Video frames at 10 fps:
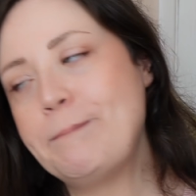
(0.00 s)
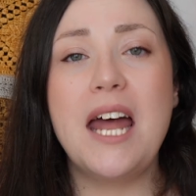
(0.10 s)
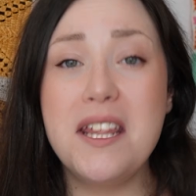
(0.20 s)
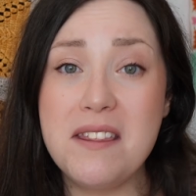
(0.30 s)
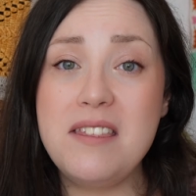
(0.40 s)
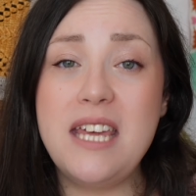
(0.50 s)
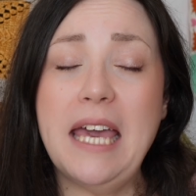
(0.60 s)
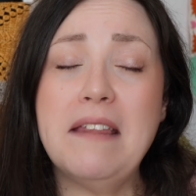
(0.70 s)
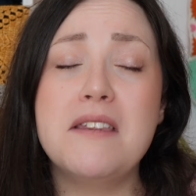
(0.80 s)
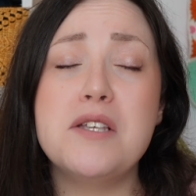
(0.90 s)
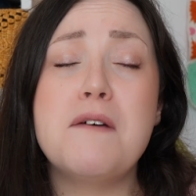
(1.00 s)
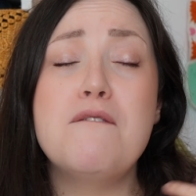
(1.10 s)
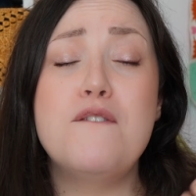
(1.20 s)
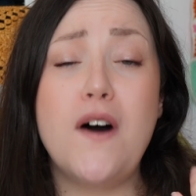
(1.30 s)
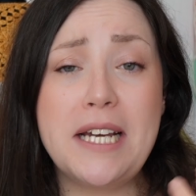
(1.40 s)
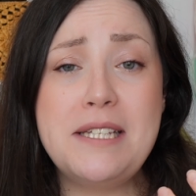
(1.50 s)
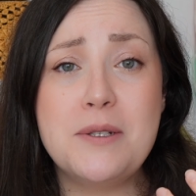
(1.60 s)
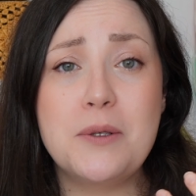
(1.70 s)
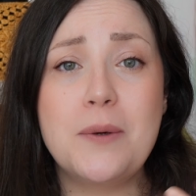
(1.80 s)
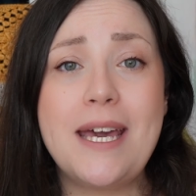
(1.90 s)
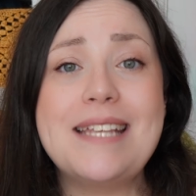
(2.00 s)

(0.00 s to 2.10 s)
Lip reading: Another thing that's vital